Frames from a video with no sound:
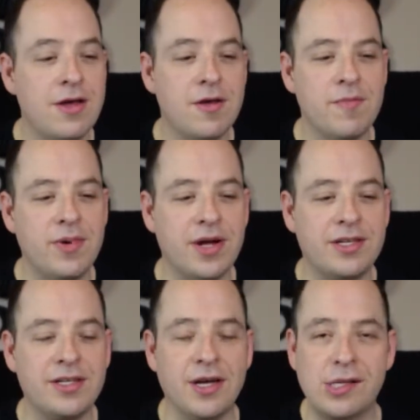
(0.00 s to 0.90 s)
but
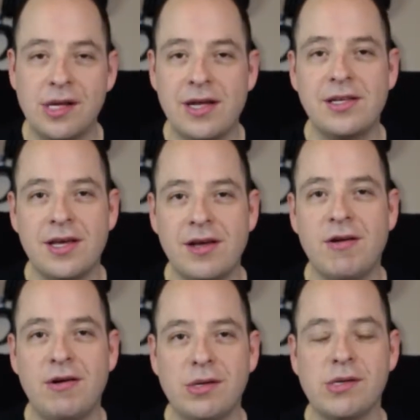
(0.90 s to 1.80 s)
still had to take
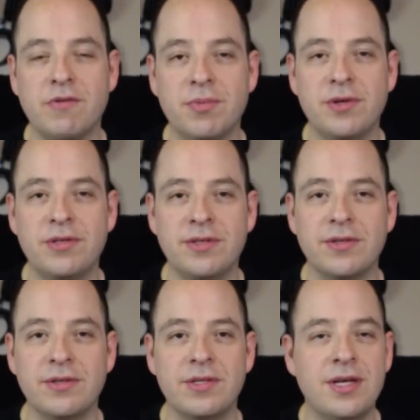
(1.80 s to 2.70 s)
calls over
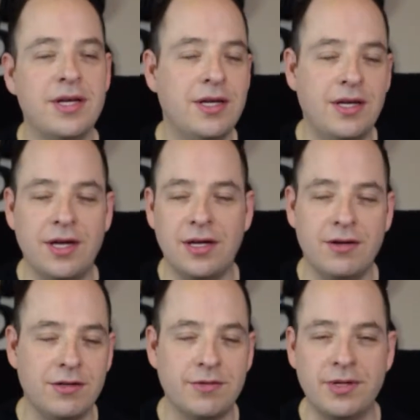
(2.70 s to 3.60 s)
Bluetooth, and
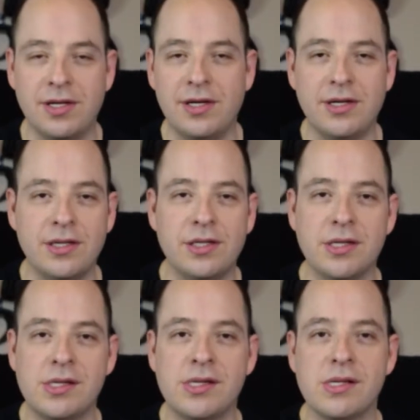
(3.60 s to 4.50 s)
ultimately it
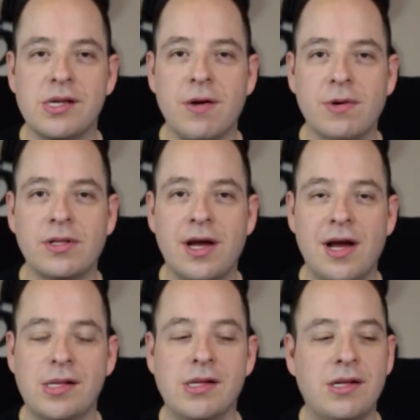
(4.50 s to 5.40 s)
just is not worth the
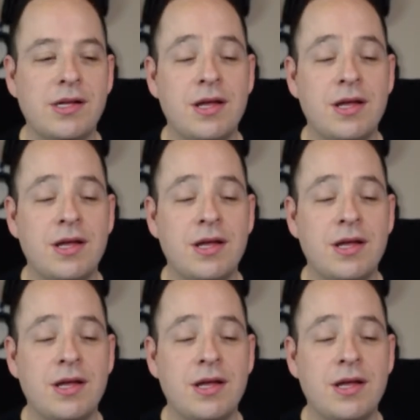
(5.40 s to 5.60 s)
hassle.